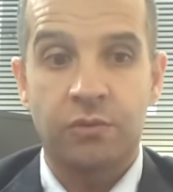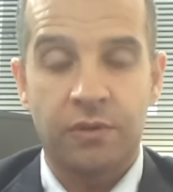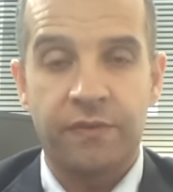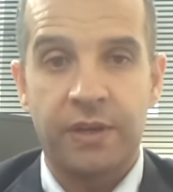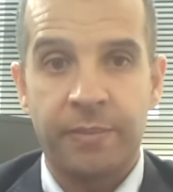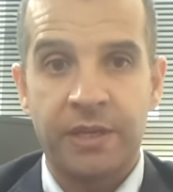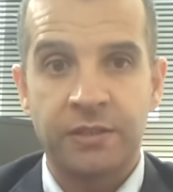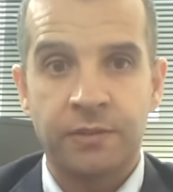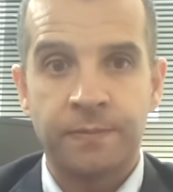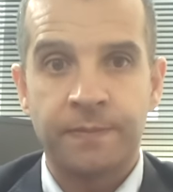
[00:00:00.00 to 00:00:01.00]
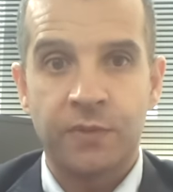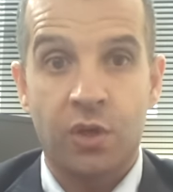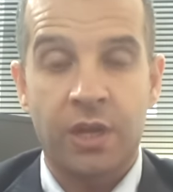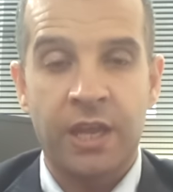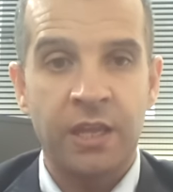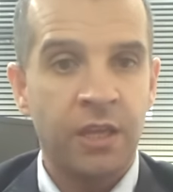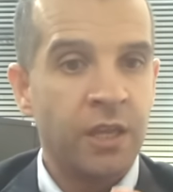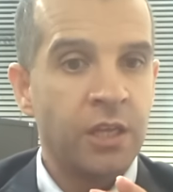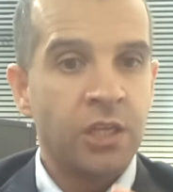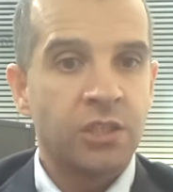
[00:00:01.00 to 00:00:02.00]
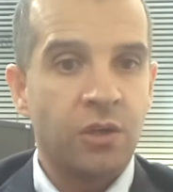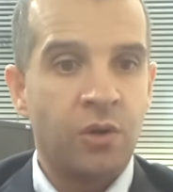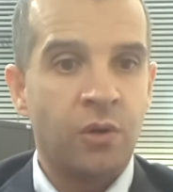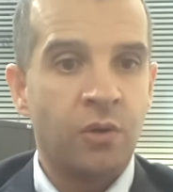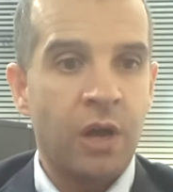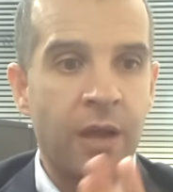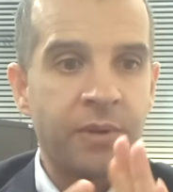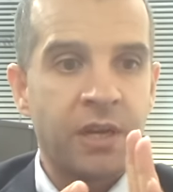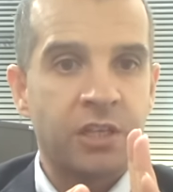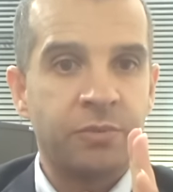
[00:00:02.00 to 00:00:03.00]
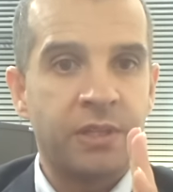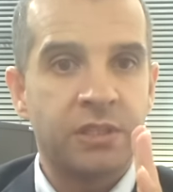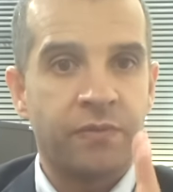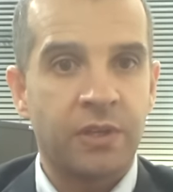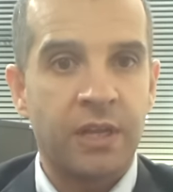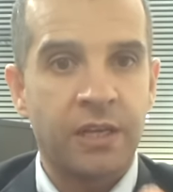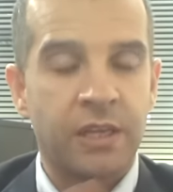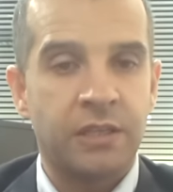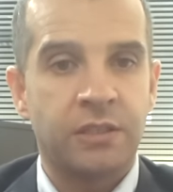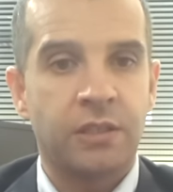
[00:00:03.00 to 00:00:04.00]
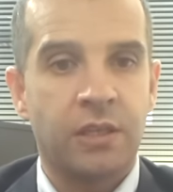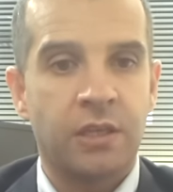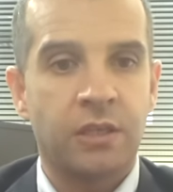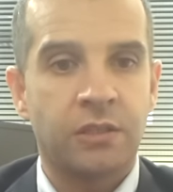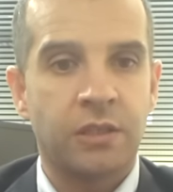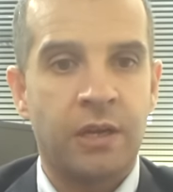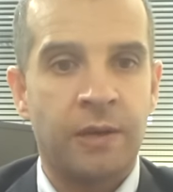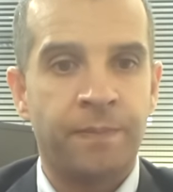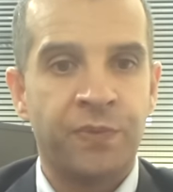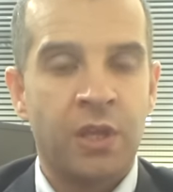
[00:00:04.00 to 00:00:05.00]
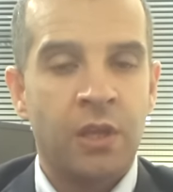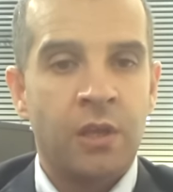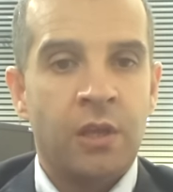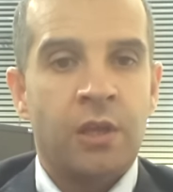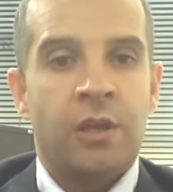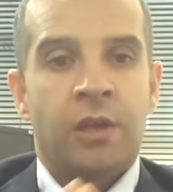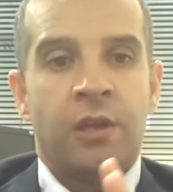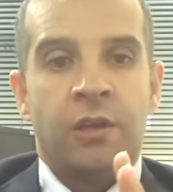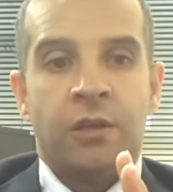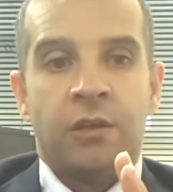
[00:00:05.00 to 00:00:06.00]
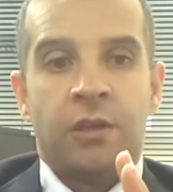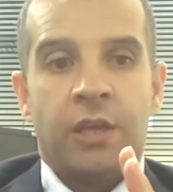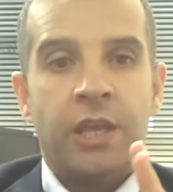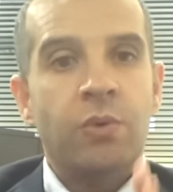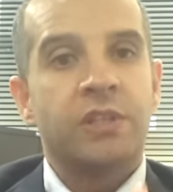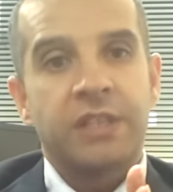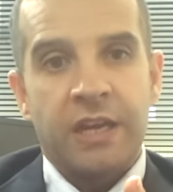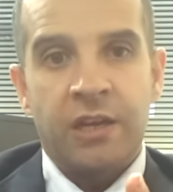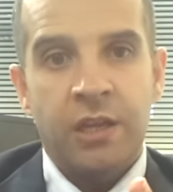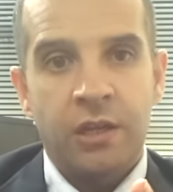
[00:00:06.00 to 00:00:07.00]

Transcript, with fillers: the Philippines okay so i'm gonna explain something like this is um, he wants a